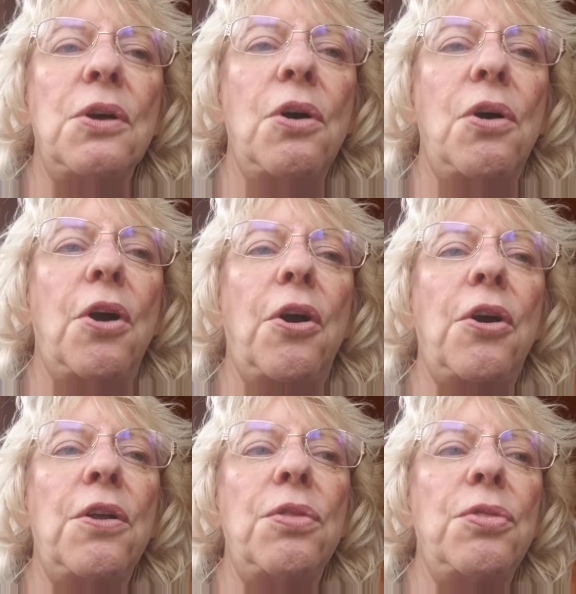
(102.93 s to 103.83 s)

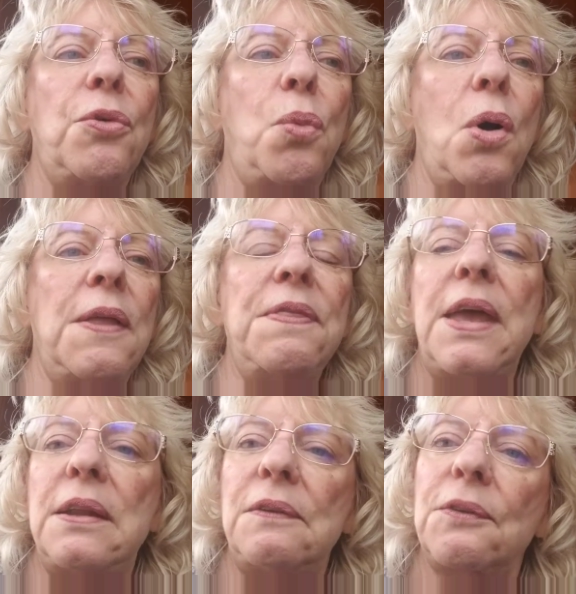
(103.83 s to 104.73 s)
are the one
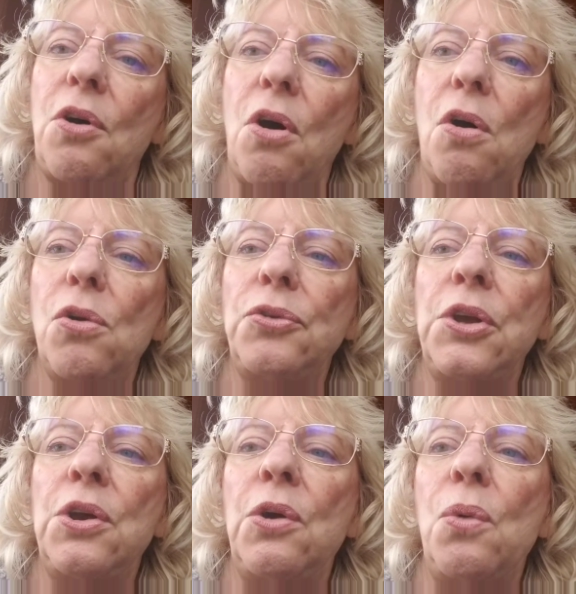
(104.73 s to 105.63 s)
that is called
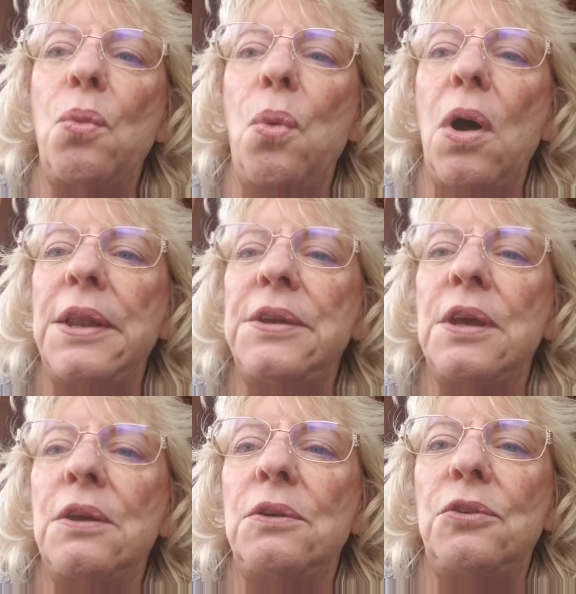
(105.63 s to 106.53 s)
1,